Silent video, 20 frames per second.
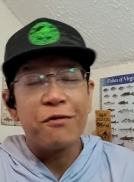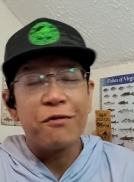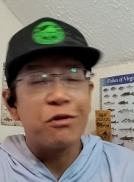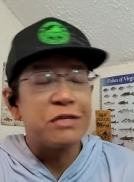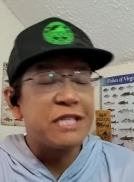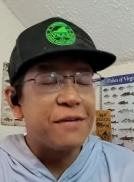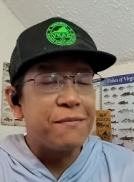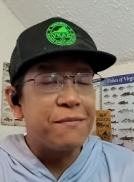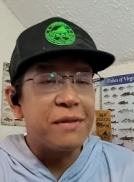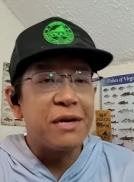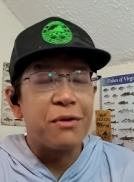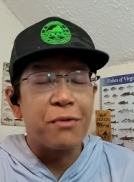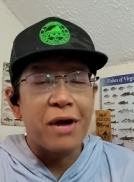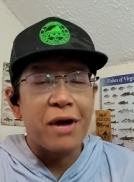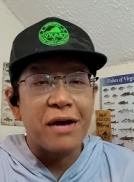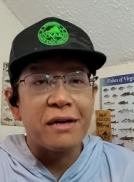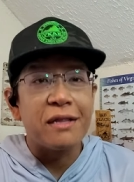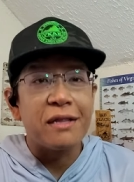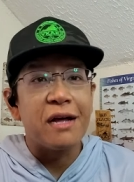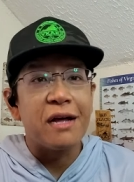of course, they've been
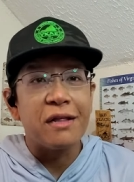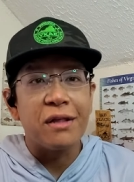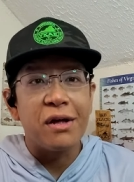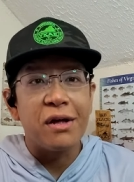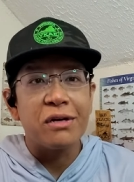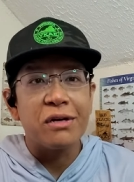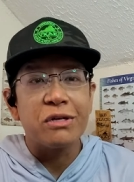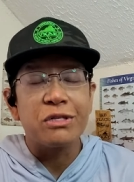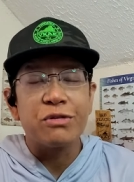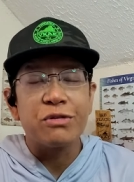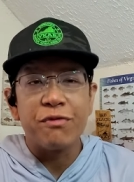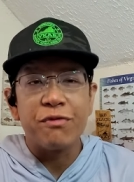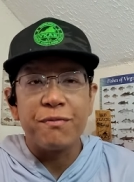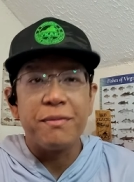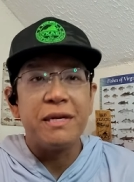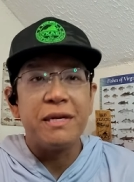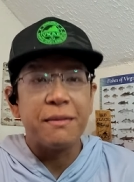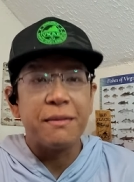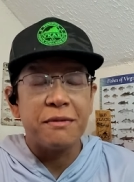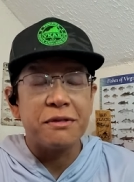around a lot longer, so
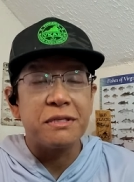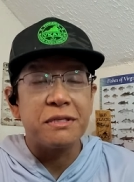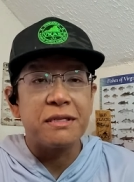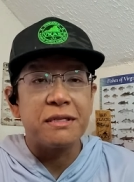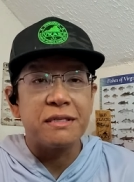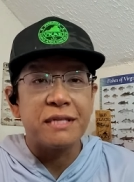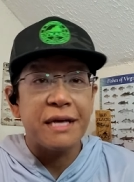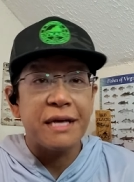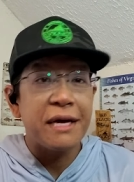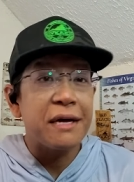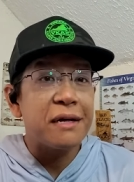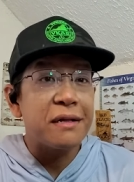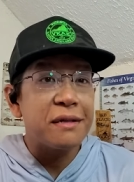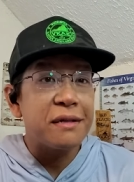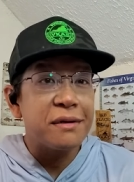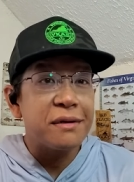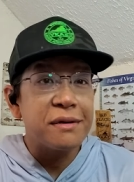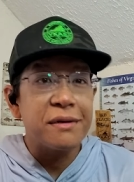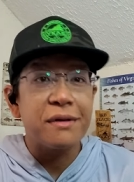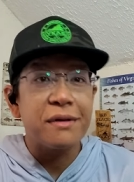we've been able to tell,
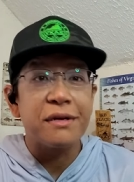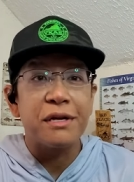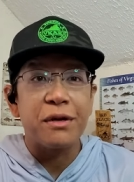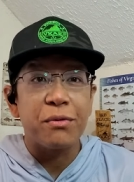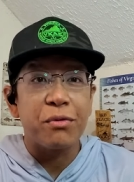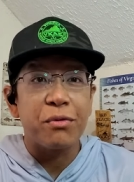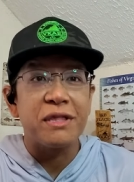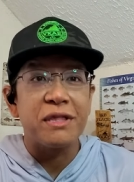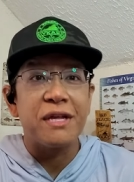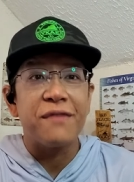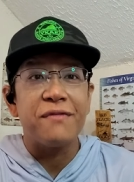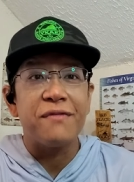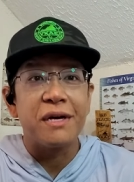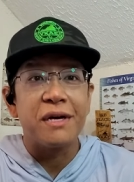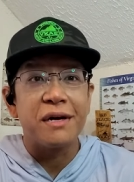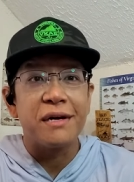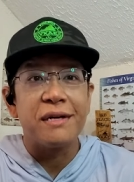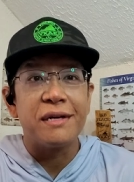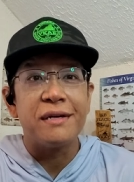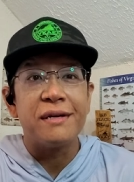you know, what they've
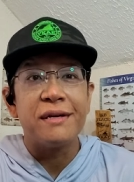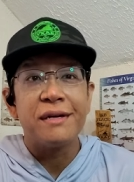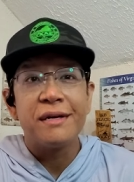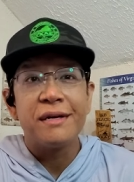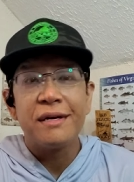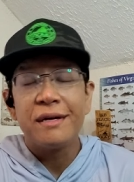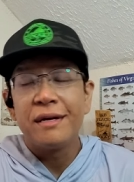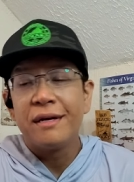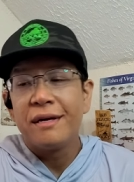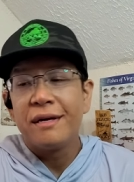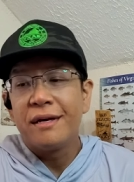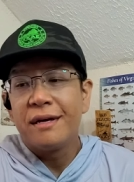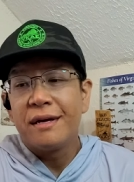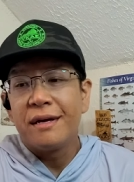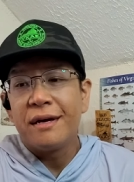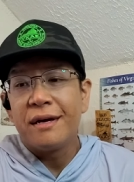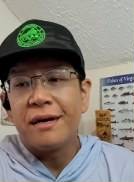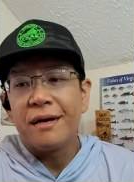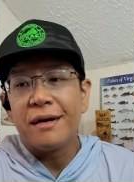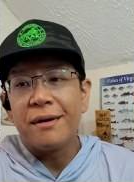done.
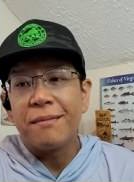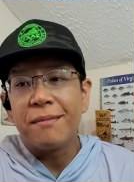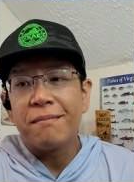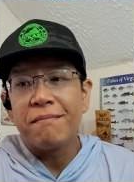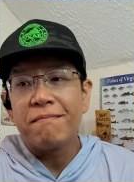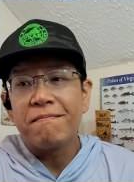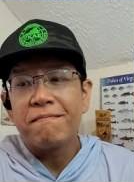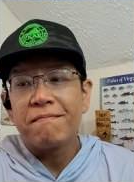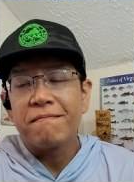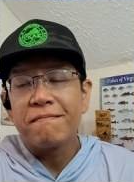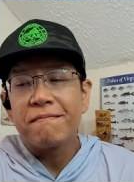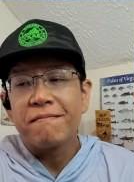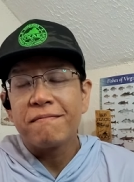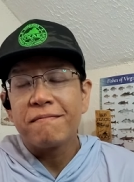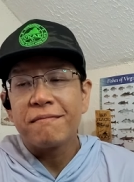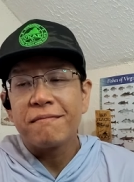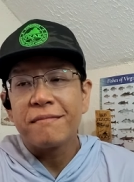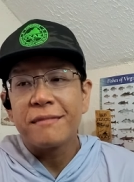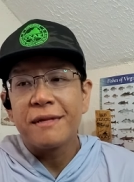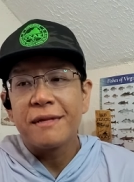Um,
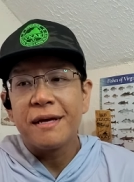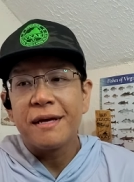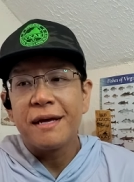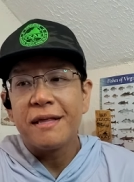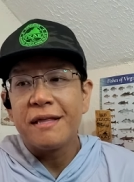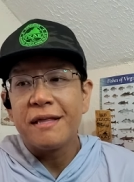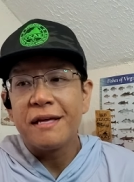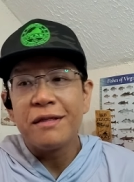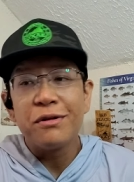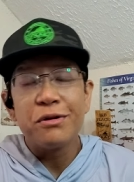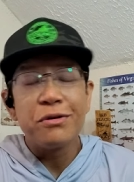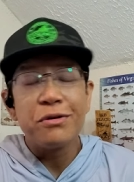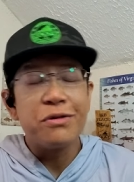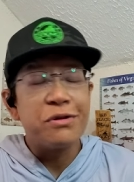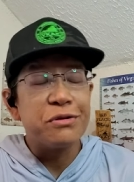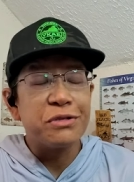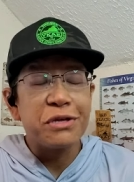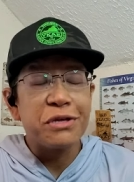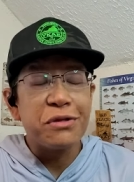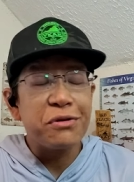And then there are
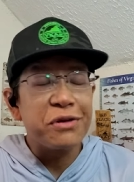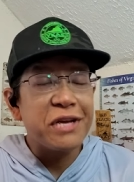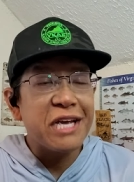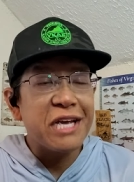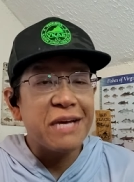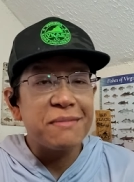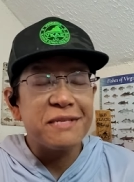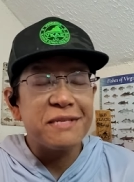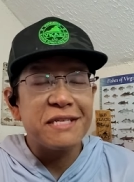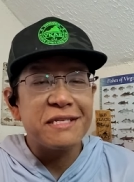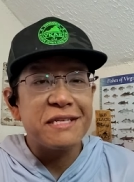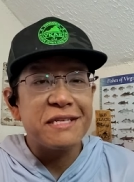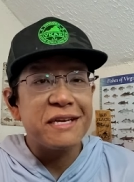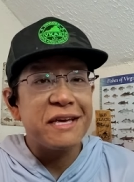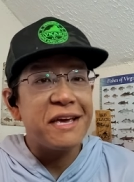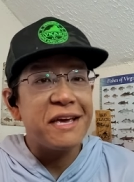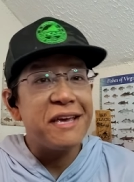those other camps that say,